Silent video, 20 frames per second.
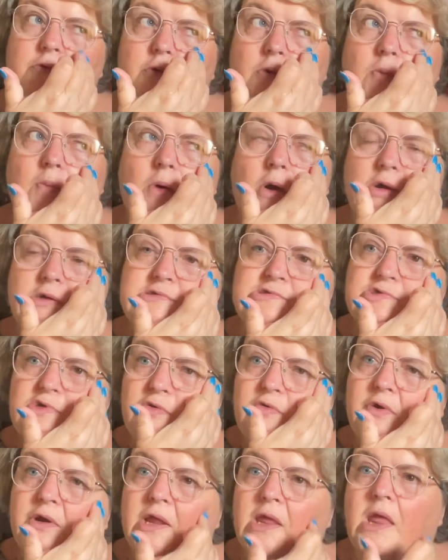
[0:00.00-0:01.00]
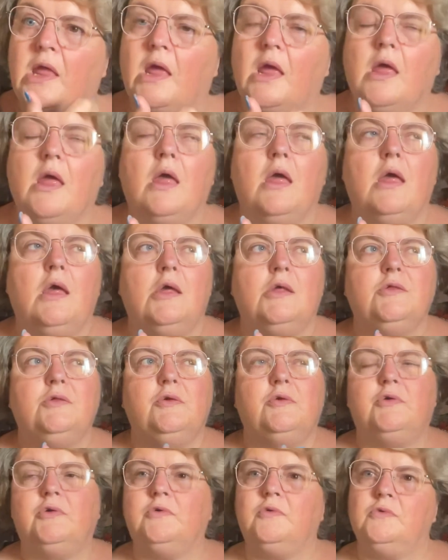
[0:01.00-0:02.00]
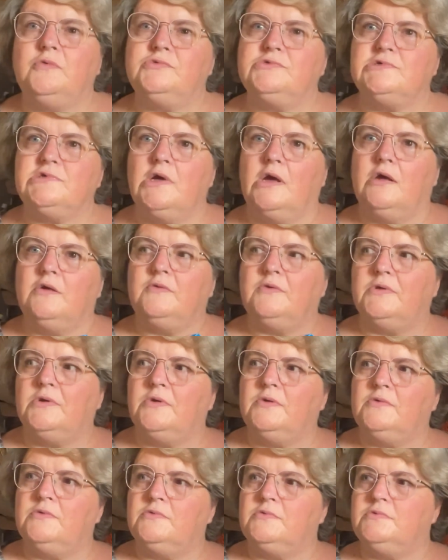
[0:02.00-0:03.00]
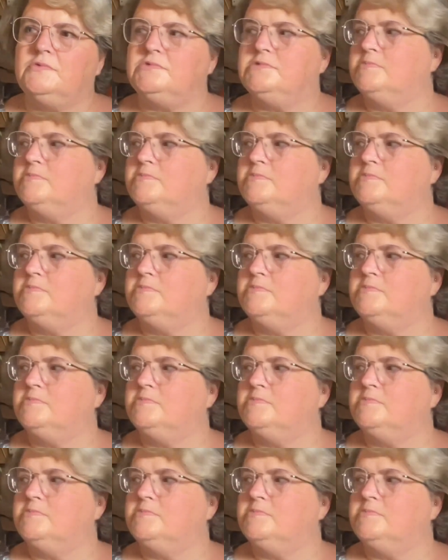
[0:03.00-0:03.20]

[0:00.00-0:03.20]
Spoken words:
know why, sorry. You could also use